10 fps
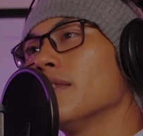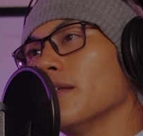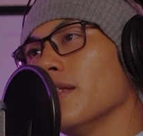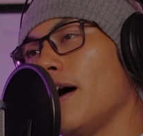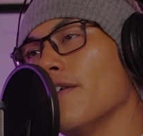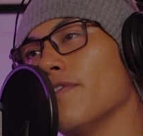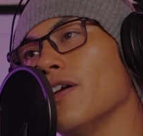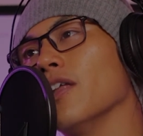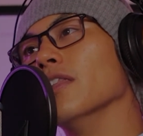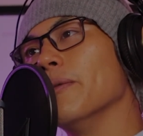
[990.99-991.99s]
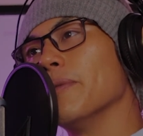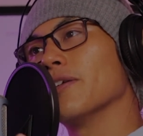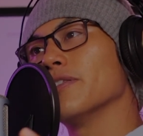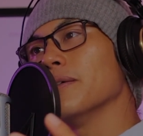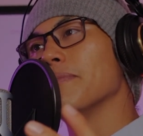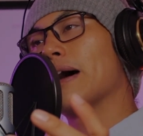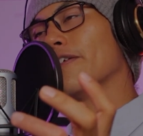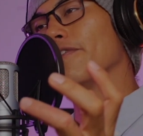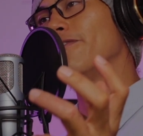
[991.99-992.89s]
They'll have a limit on the amount of